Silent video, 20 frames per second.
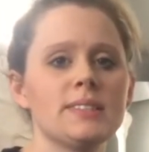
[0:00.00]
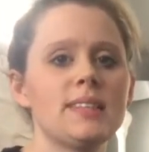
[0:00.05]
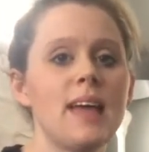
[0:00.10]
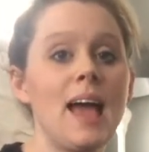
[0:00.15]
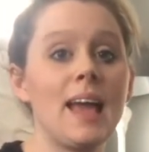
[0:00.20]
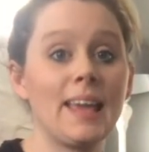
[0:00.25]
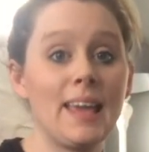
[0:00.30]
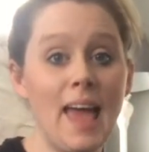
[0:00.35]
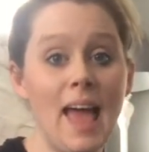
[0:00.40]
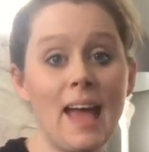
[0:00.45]

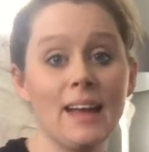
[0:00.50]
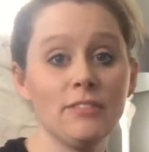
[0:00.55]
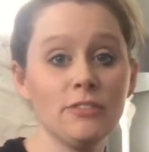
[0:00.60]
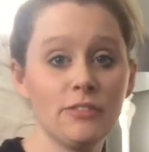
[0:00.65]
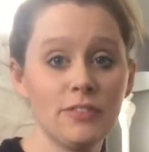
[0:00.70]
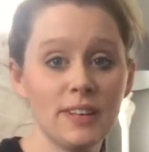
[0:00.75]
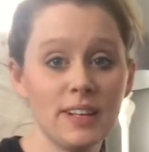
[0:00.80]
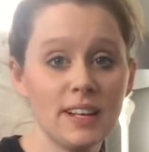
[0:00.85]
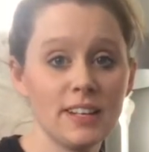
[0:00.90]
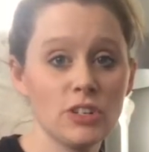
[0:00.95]
that can
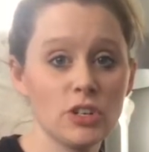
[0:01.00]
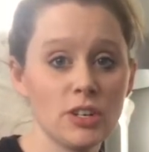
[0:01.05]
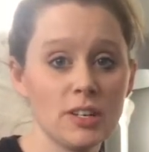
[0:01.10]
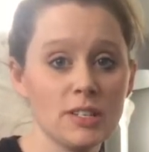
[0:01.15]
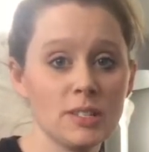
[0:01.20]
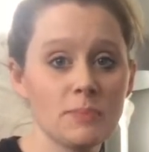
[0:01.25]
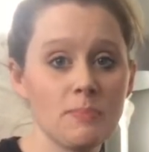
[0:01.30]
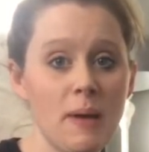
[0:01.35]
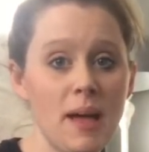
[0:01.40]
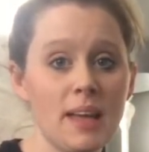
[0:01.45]
fit under
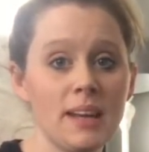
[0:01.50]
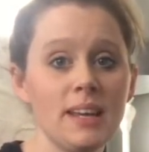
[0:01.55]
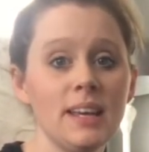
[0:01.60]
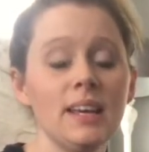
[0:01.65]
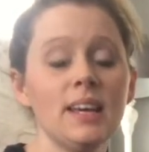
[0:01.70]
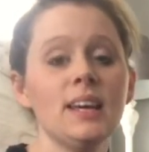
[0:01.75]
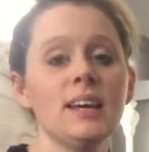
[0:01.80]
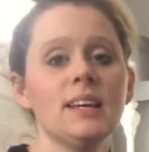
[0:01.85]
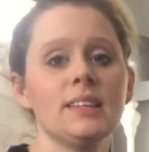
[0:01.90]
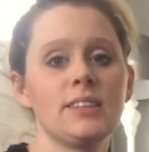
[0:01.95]
his bed
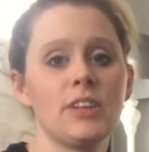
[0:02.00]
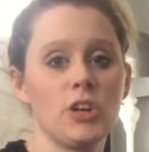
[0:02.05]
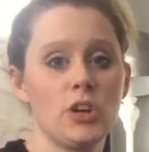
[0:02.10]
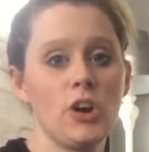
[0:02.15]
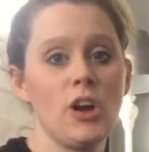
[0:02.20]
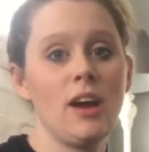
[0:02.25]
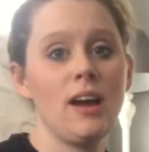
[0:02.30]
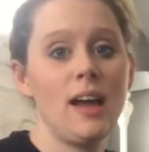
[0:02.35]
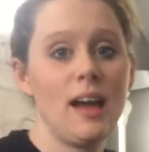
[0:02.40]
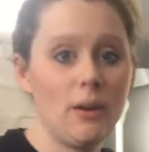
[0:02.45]
that are
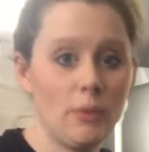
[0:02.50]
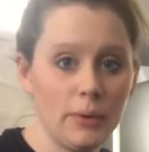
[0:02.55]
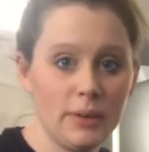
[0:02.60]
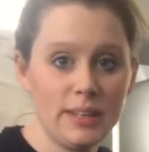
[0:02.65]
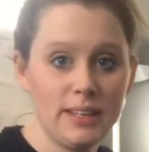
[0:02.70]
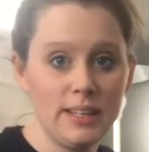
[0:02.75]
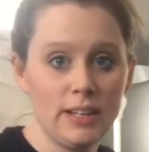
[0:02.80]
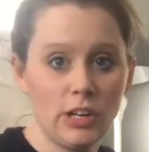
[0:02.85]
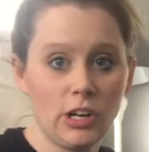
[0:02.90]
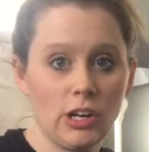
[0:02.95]
not out
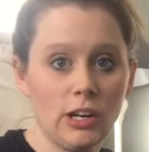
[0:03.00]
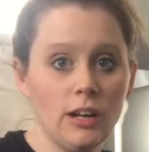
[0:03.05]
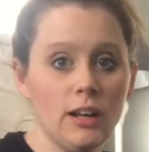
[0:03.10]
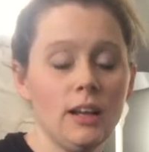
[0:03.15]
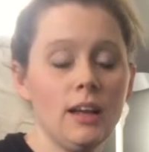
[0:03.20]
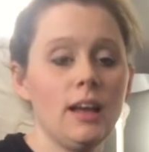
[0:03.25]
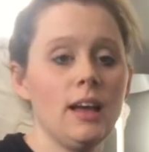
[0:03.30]
here.